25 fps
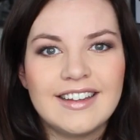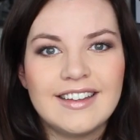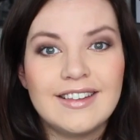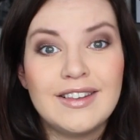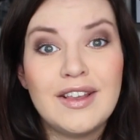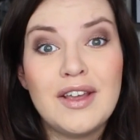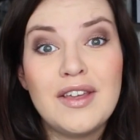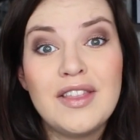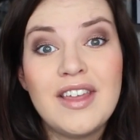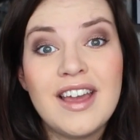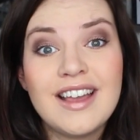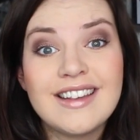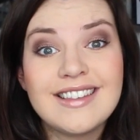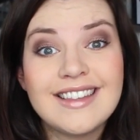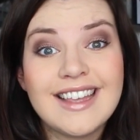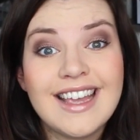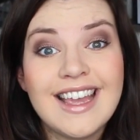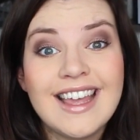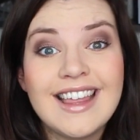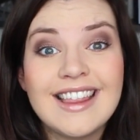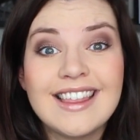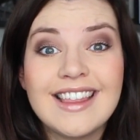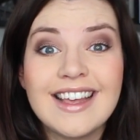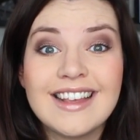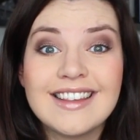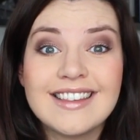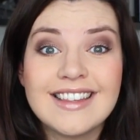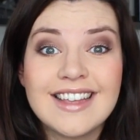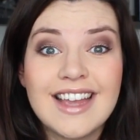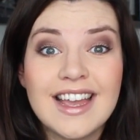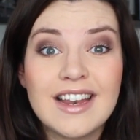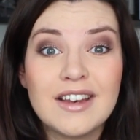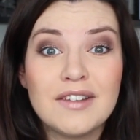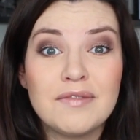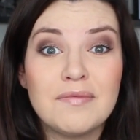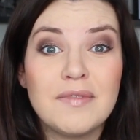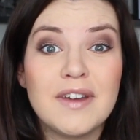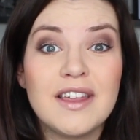So that's it, that's the
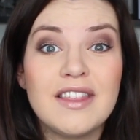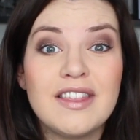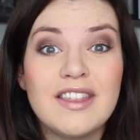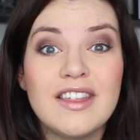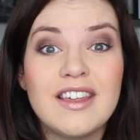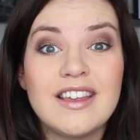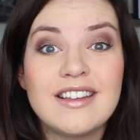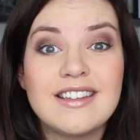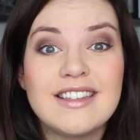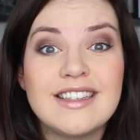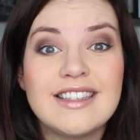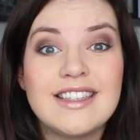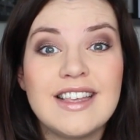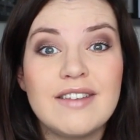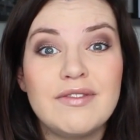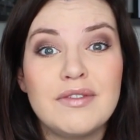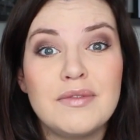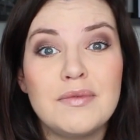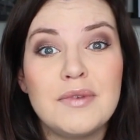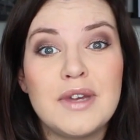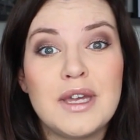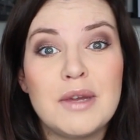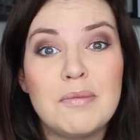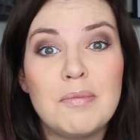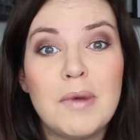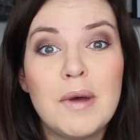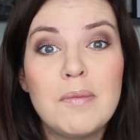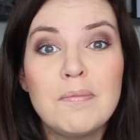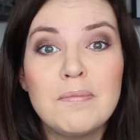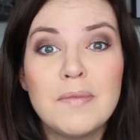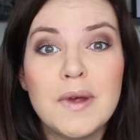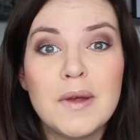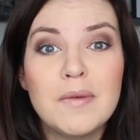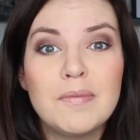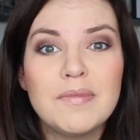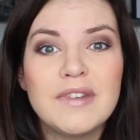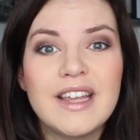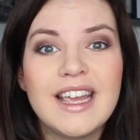end of my 37-week
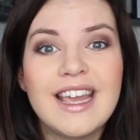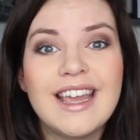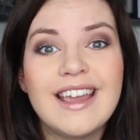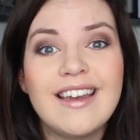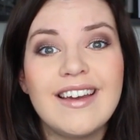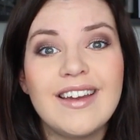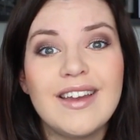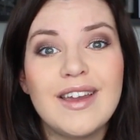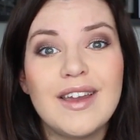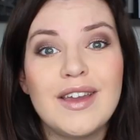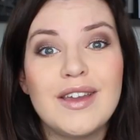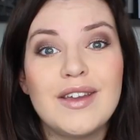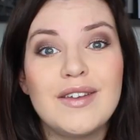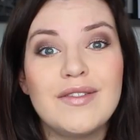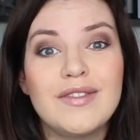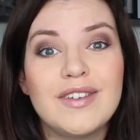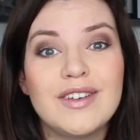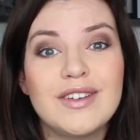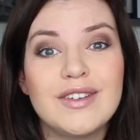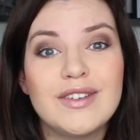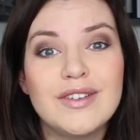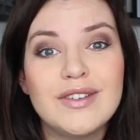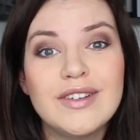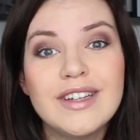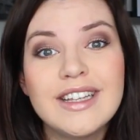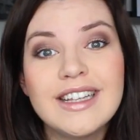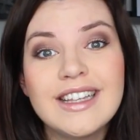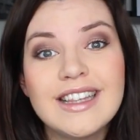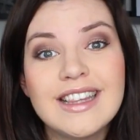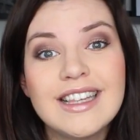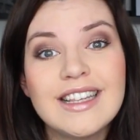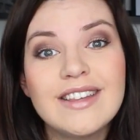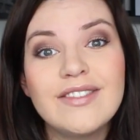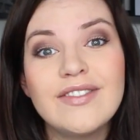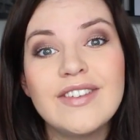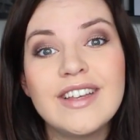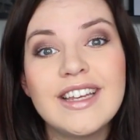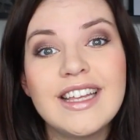bump update. I hope you've enjoyed
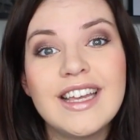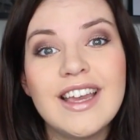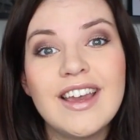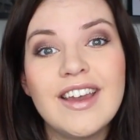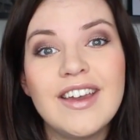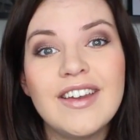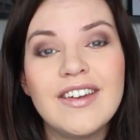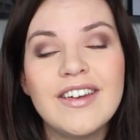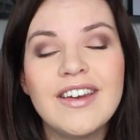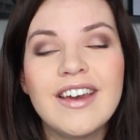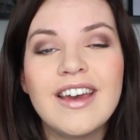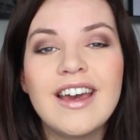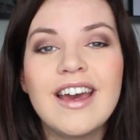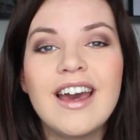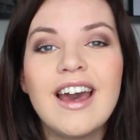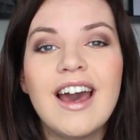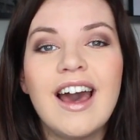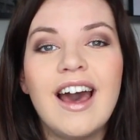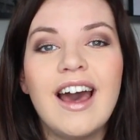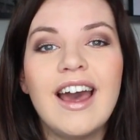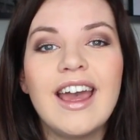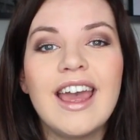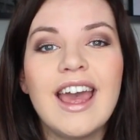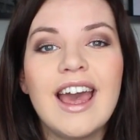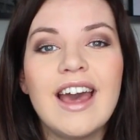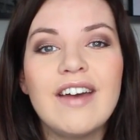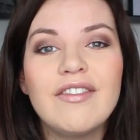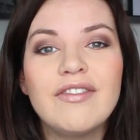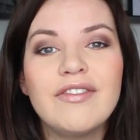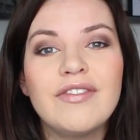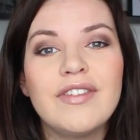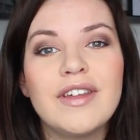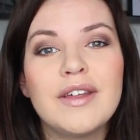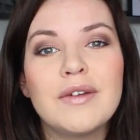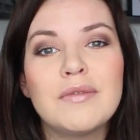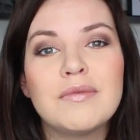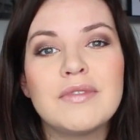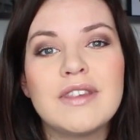this video. I have
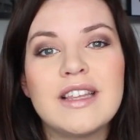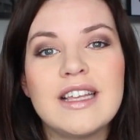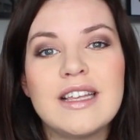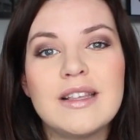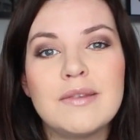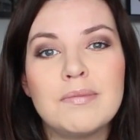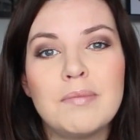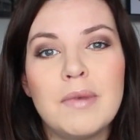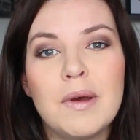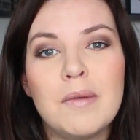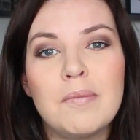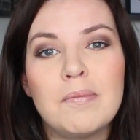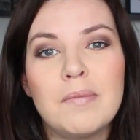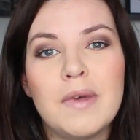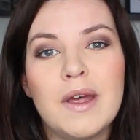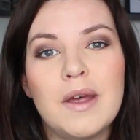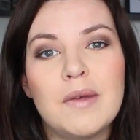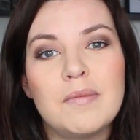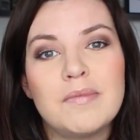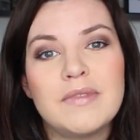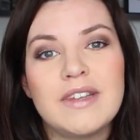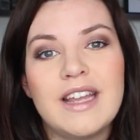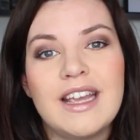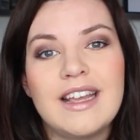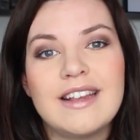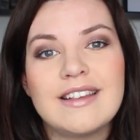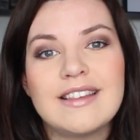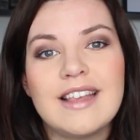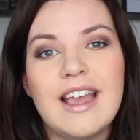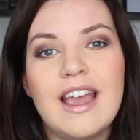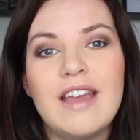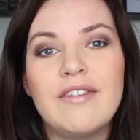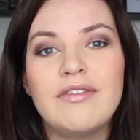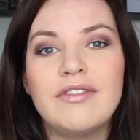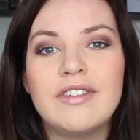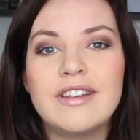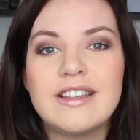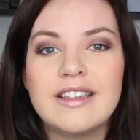filmed these bump updates
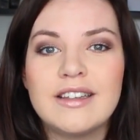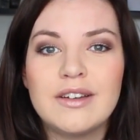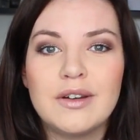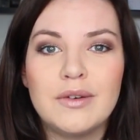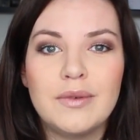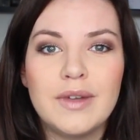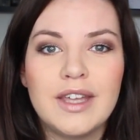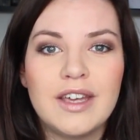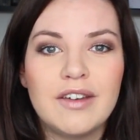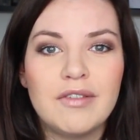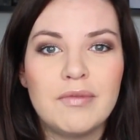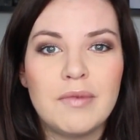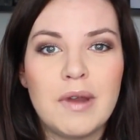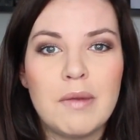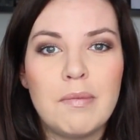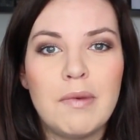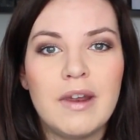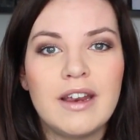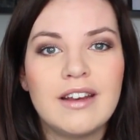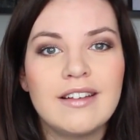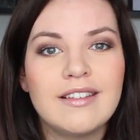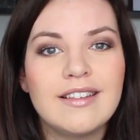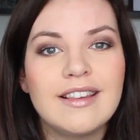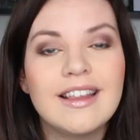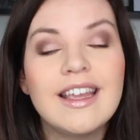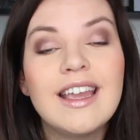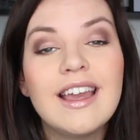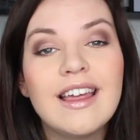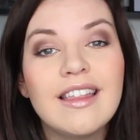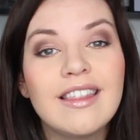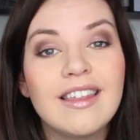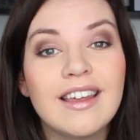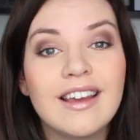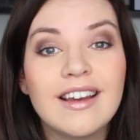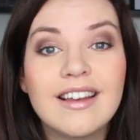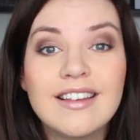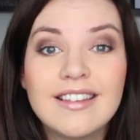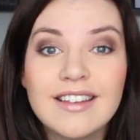every single week of my pregnancy. I
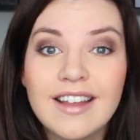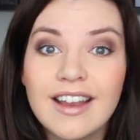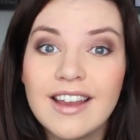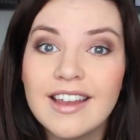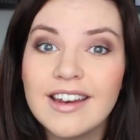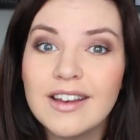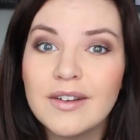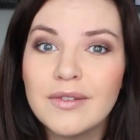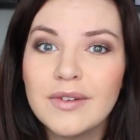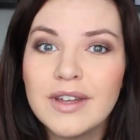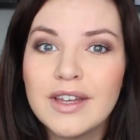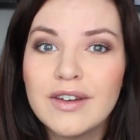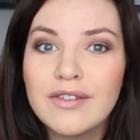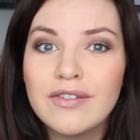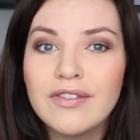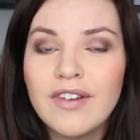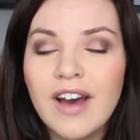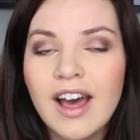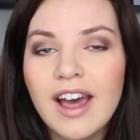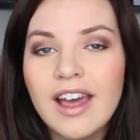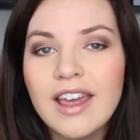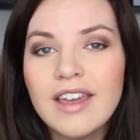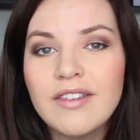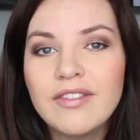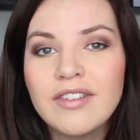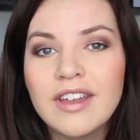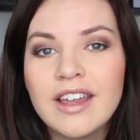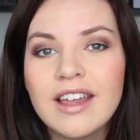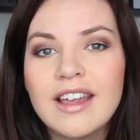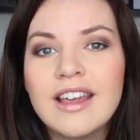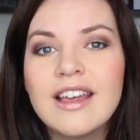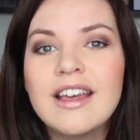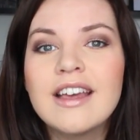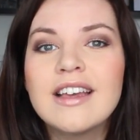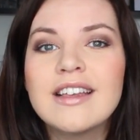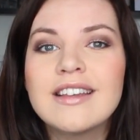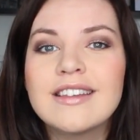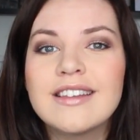think I started at week 5,
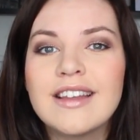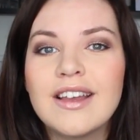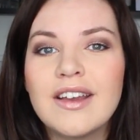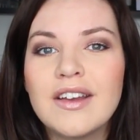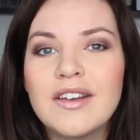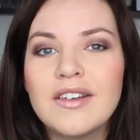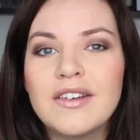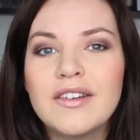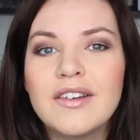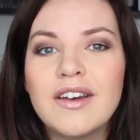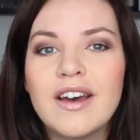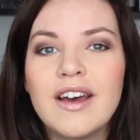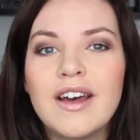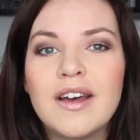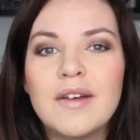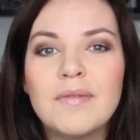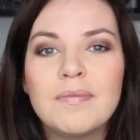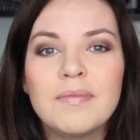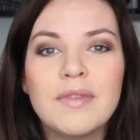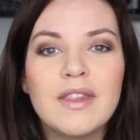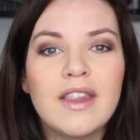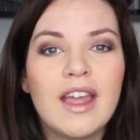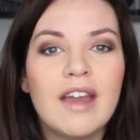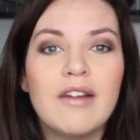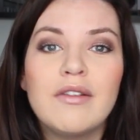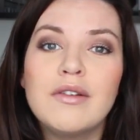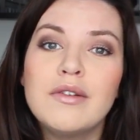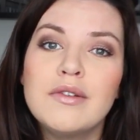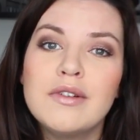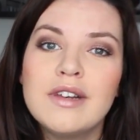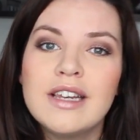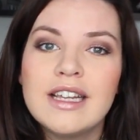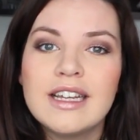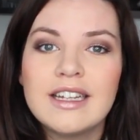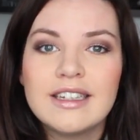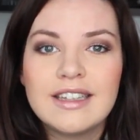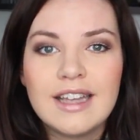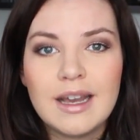so they're all
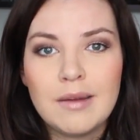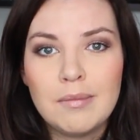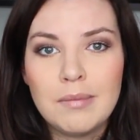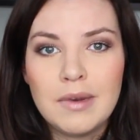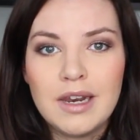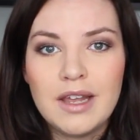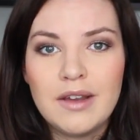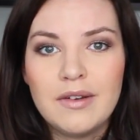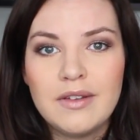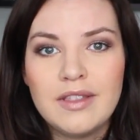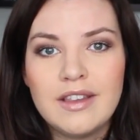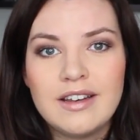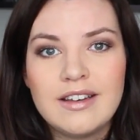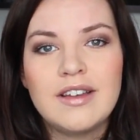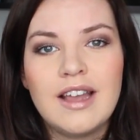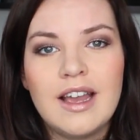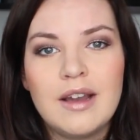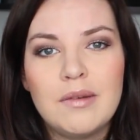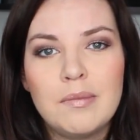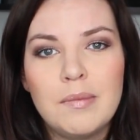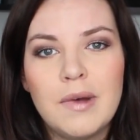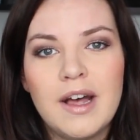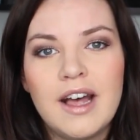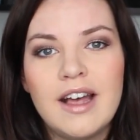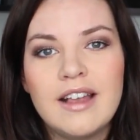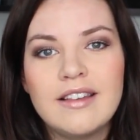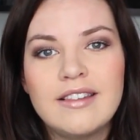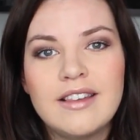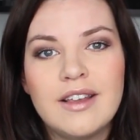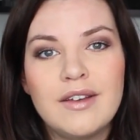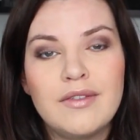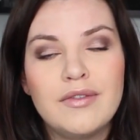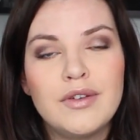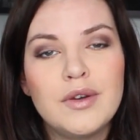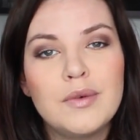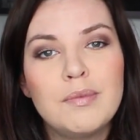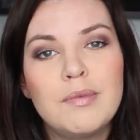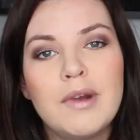linked down below in the down bar. So
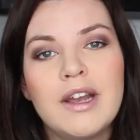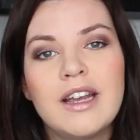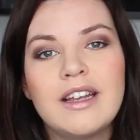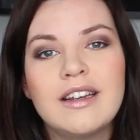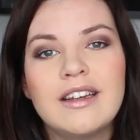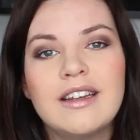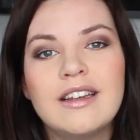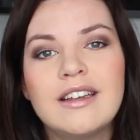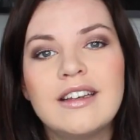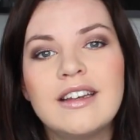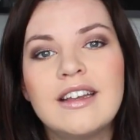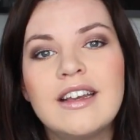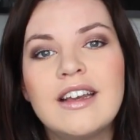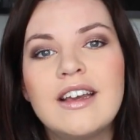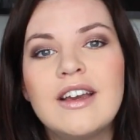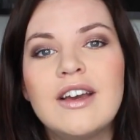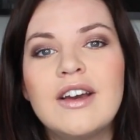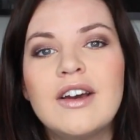if you're pregnant